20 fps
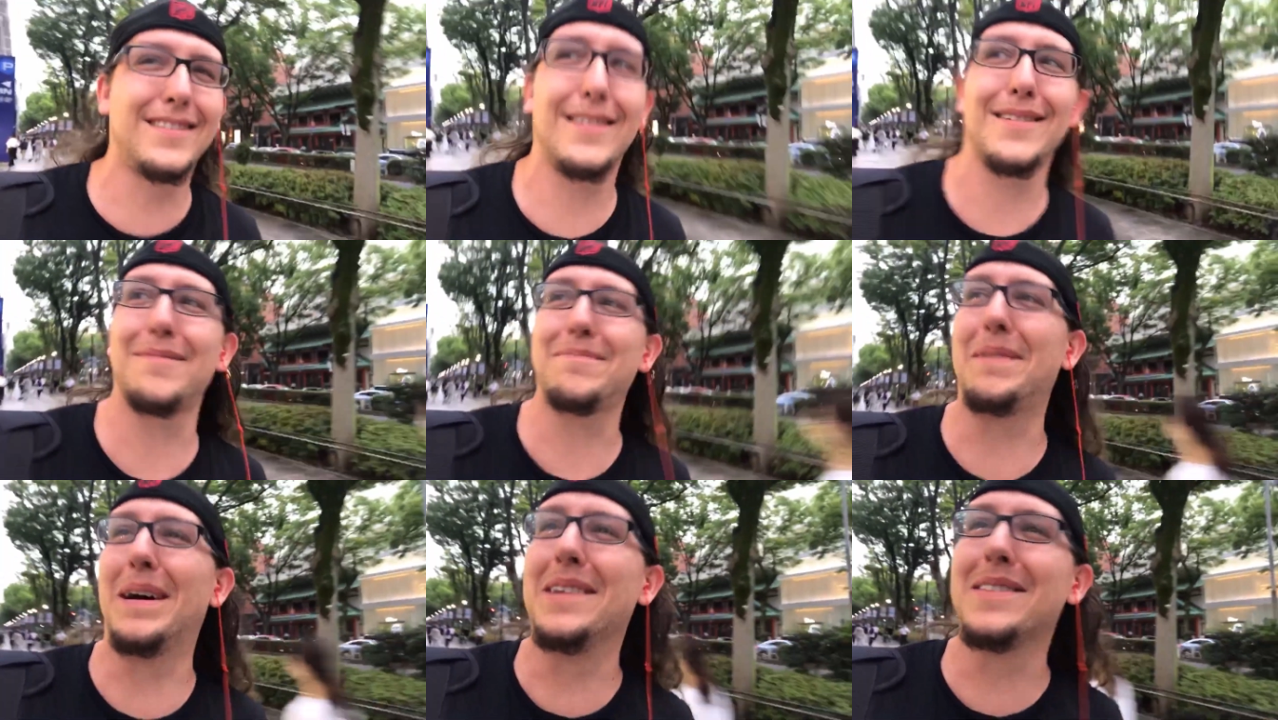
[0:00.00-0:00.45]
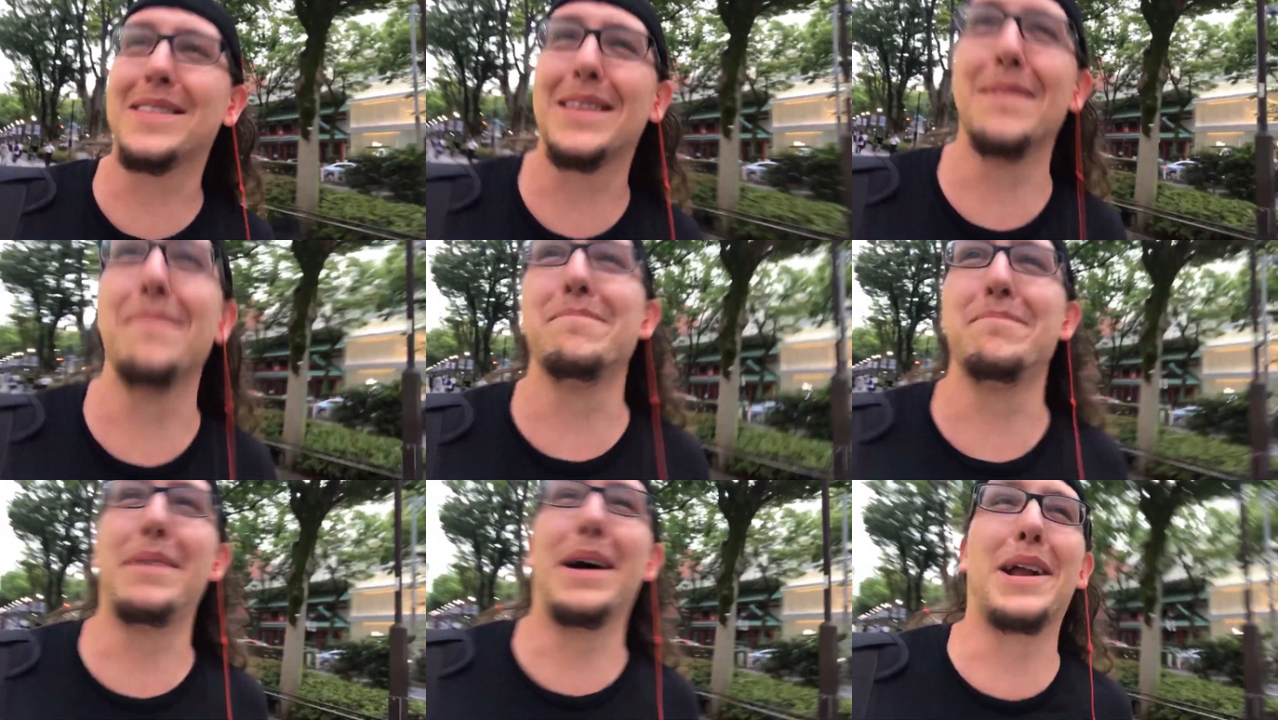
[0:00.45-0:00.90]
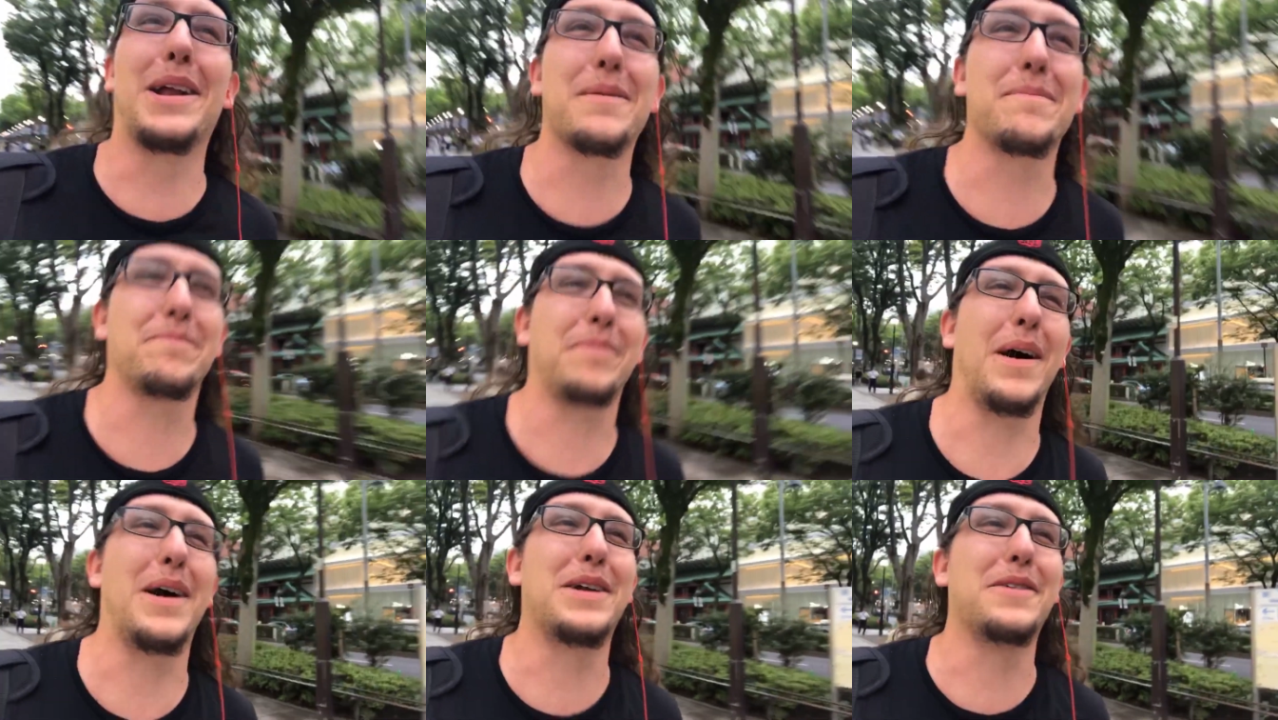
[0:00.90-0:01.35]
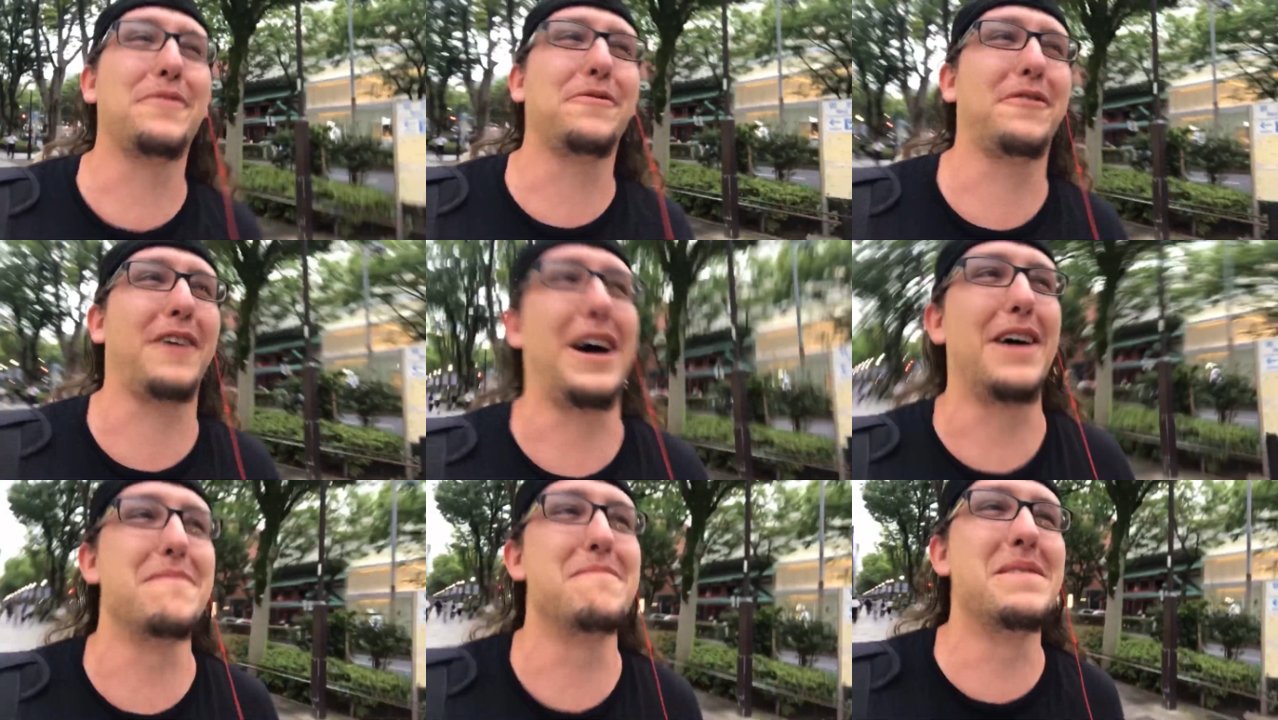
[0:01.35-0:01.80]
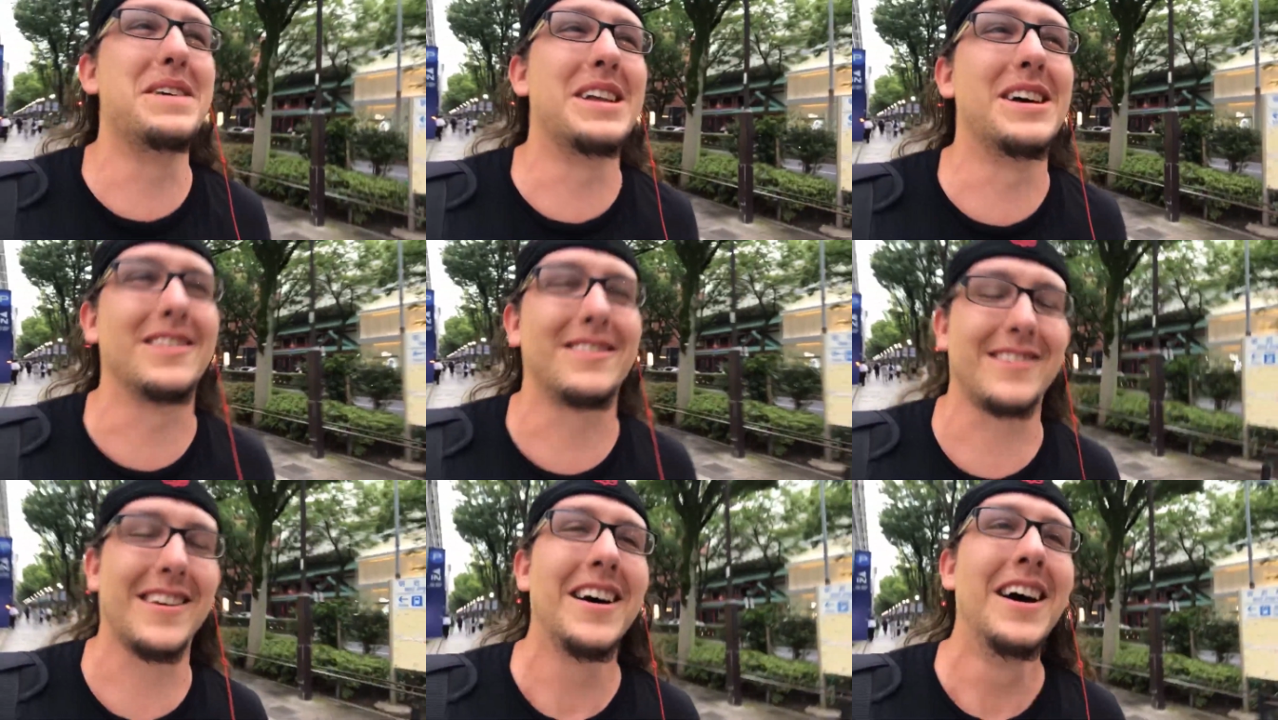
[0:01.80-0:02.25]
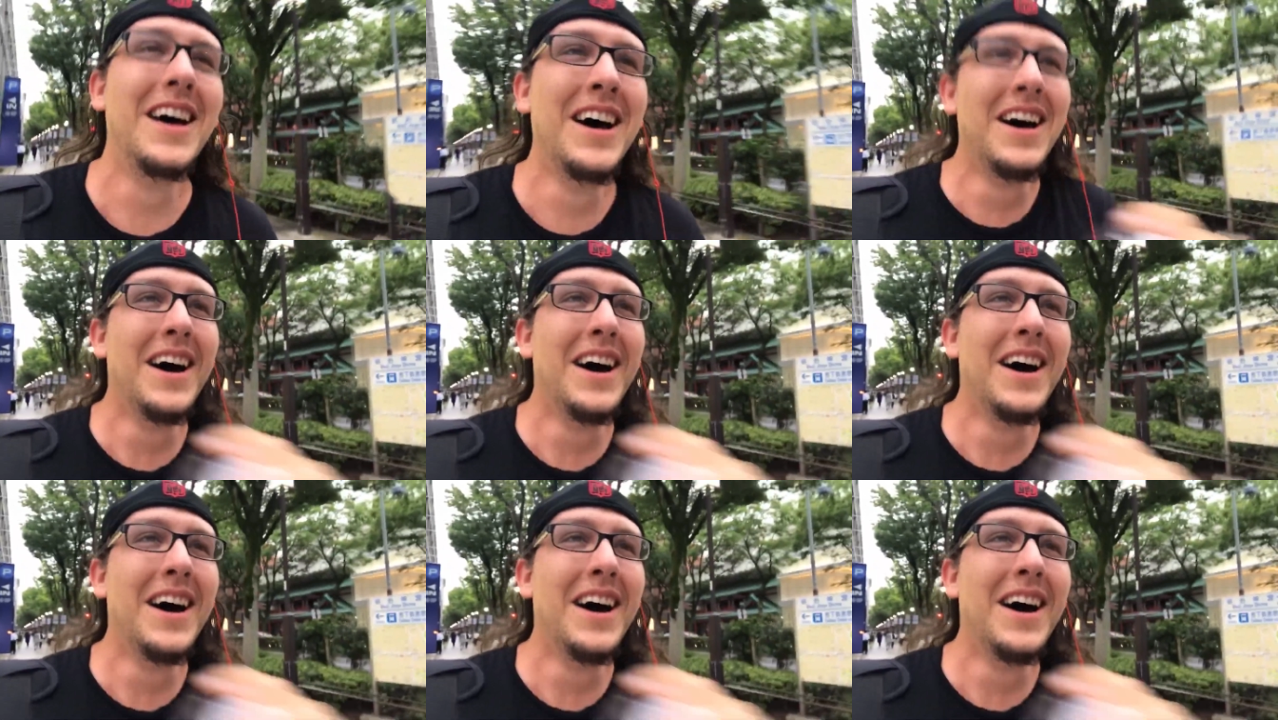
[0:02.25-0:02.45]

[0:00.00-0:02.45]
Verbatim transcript: spent the better part of 5 minutes